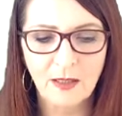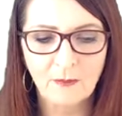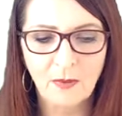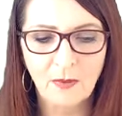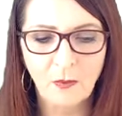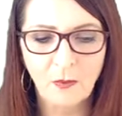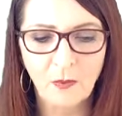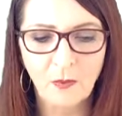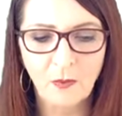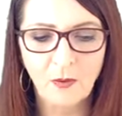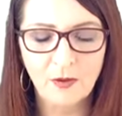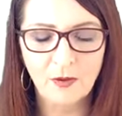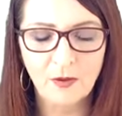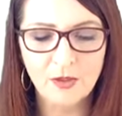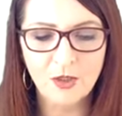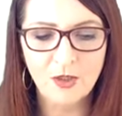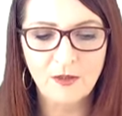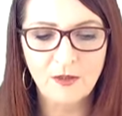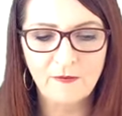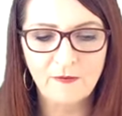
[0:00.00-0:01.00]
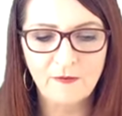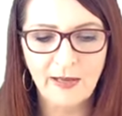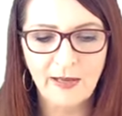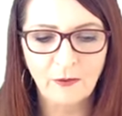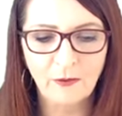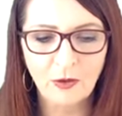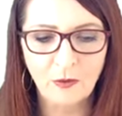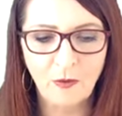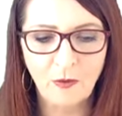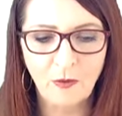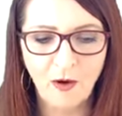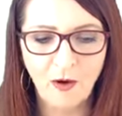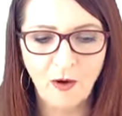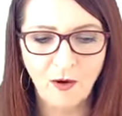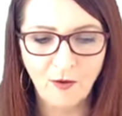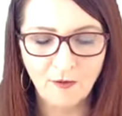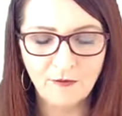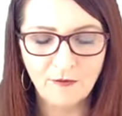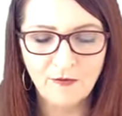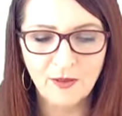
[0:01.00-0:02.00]
were to the value
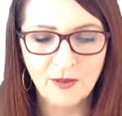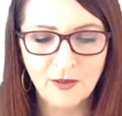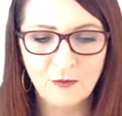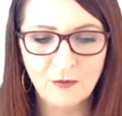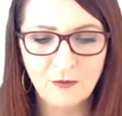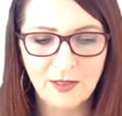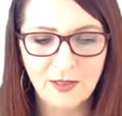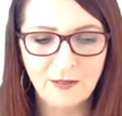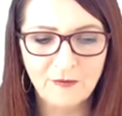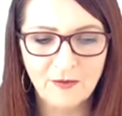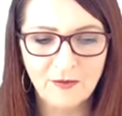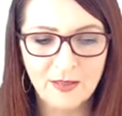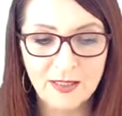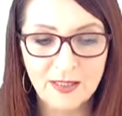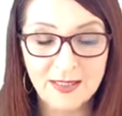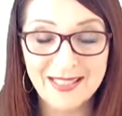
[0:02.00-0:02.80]
of, are you ready for this?